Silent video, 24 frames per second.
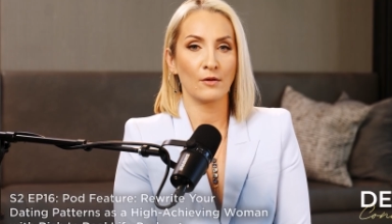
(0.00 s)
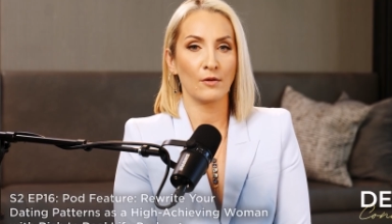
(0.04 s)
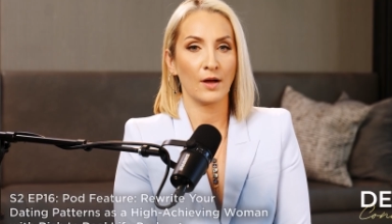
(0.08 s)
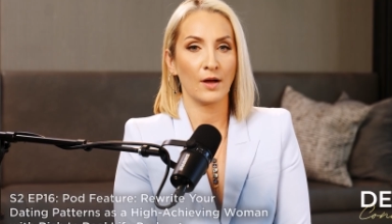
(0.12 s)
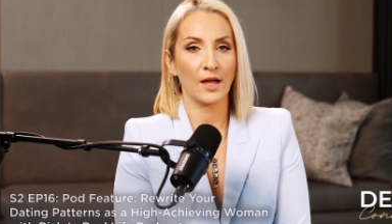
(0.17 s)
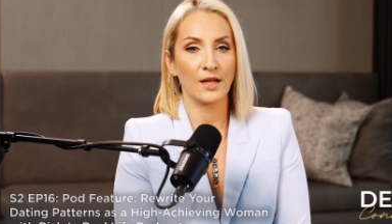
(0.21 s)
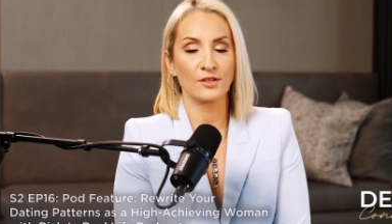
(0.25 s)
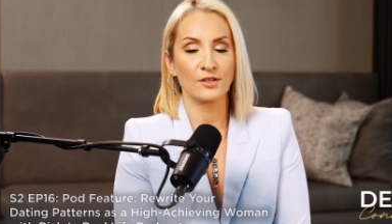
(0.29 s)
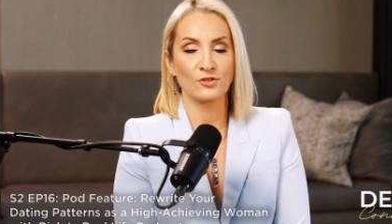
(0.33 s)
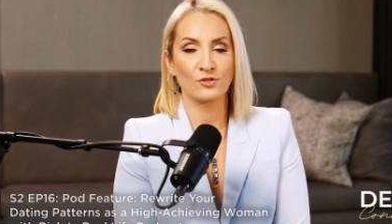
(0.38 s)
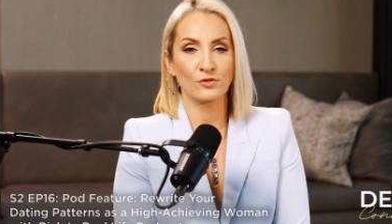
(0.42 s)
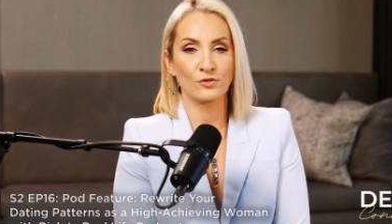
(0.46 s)
I
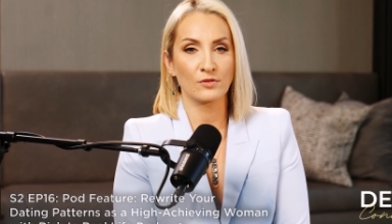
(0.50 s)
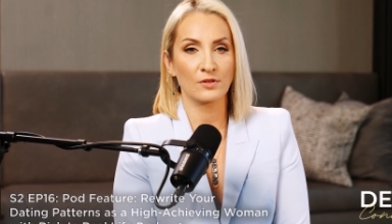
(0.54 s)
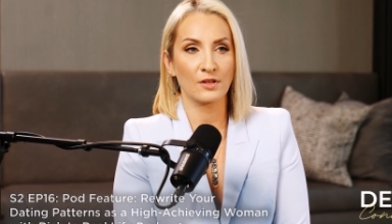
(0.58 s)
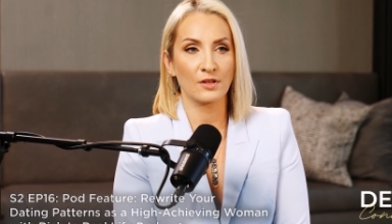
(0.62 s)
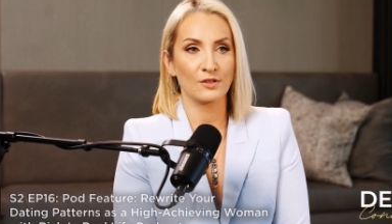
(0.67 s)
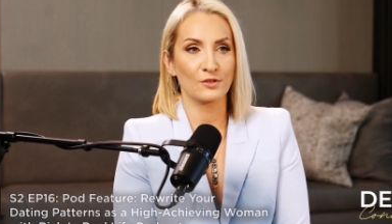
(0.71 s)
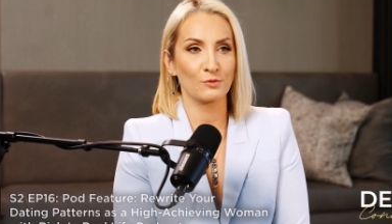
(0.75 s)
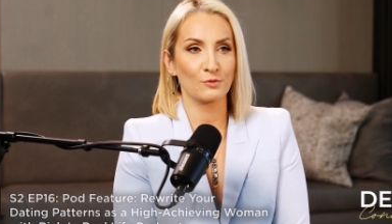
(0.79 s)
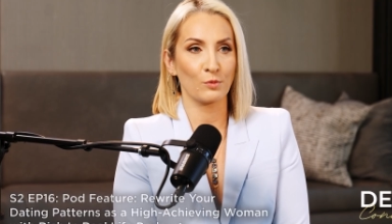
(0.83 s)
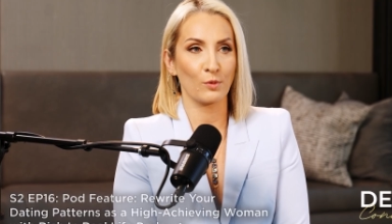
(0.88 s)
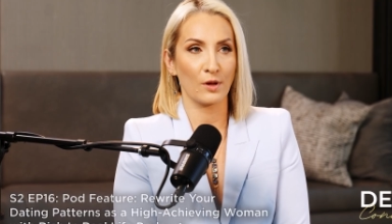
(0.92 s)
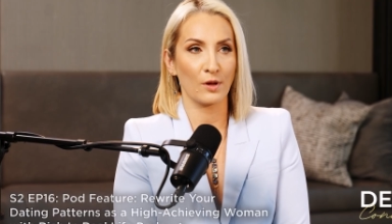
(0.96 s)
do not
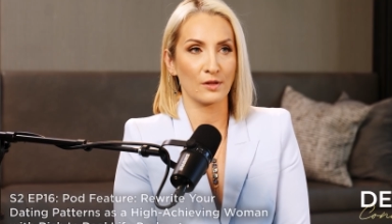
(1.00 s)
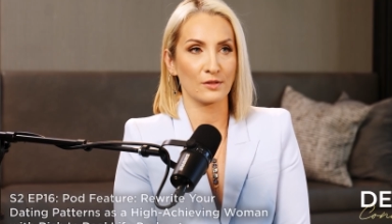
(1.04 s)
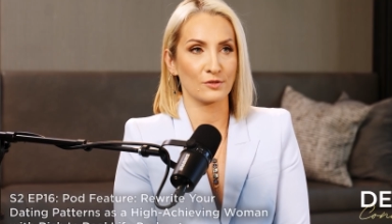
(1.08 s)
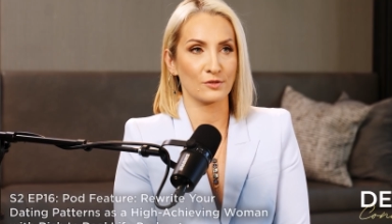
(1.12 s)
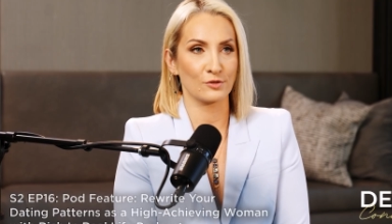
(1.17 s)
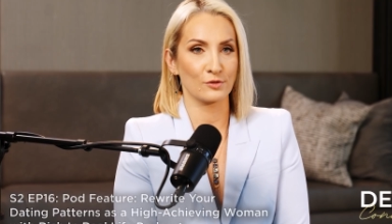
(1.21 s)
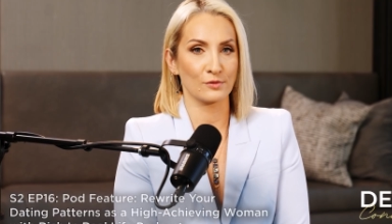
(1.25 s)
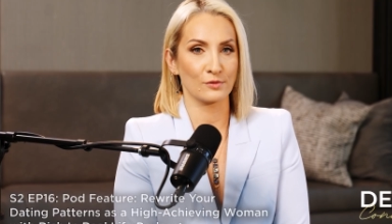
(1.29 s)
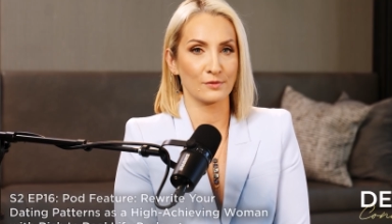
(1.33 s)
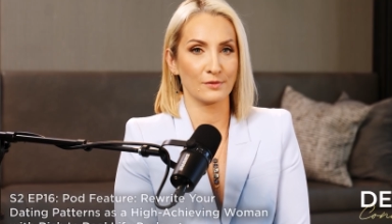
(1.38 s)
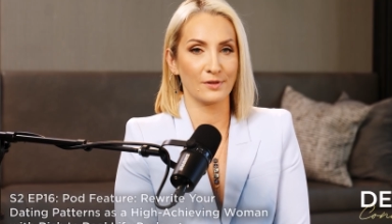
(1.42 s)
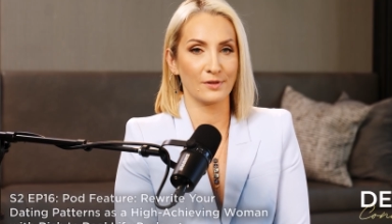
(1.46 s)
want
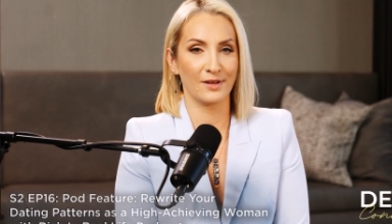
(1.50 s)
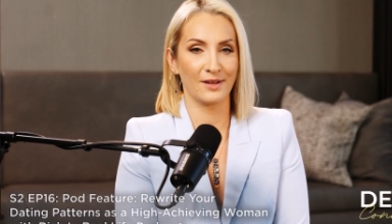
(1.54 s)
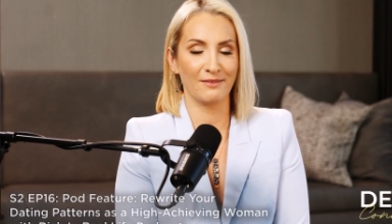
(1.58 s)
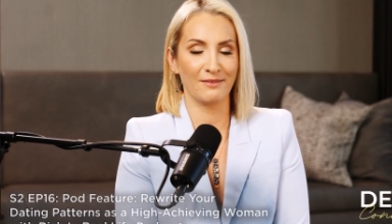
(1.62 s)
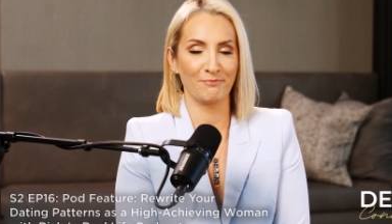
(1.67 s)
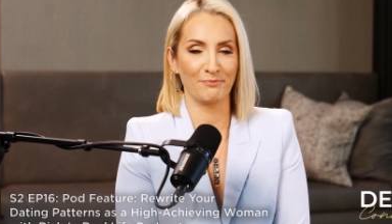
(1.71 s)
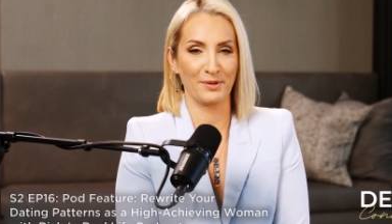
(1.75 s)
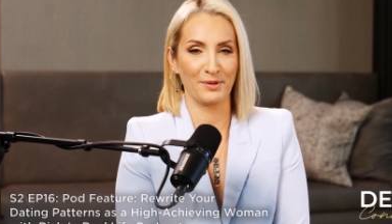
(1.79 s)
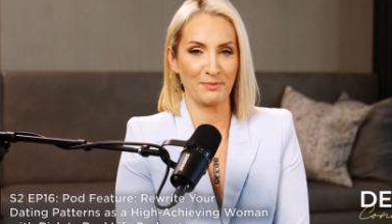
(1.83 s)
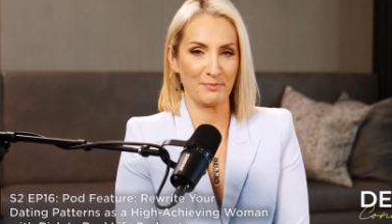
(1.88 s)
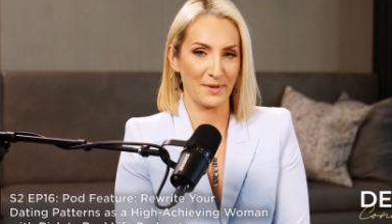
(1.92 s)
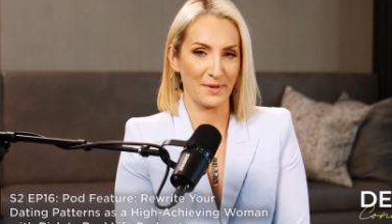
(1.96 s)
to
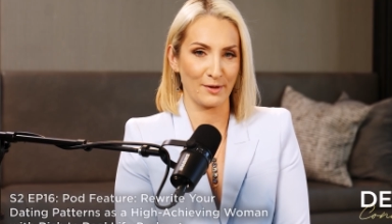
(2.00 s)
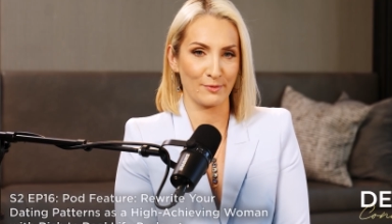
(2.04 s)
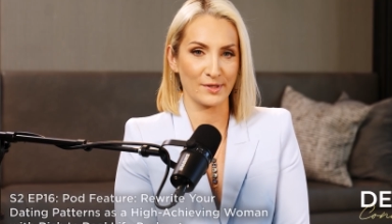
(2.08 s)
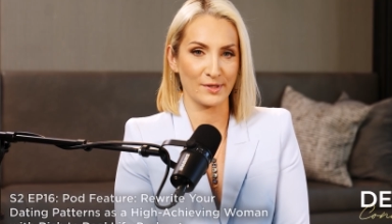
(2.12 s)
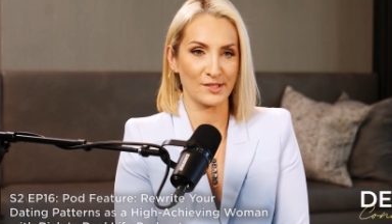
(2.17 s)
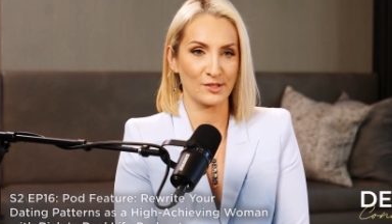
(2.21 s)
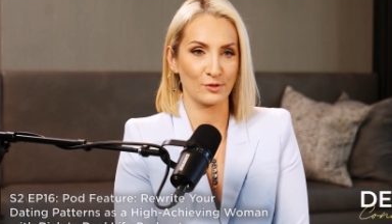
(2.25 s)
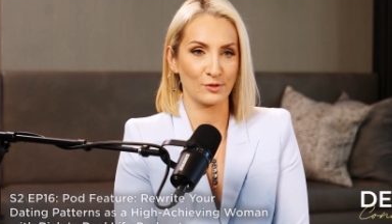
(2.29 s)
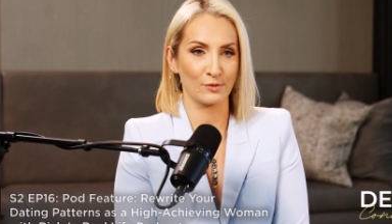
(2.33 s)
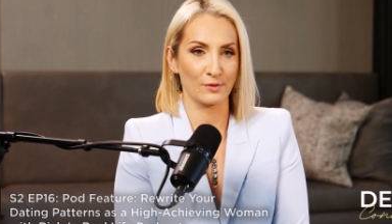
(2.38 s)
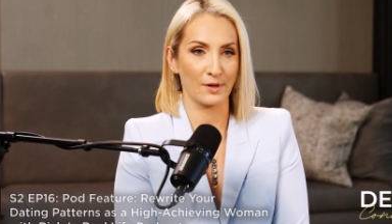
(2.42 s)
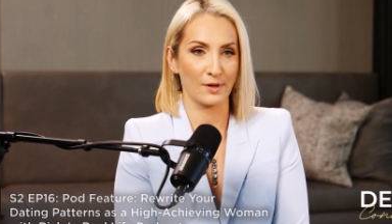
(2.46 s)
be married
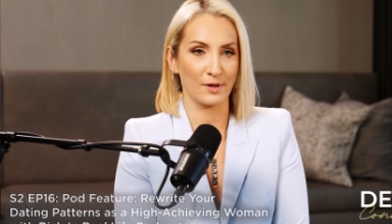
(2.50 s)
to a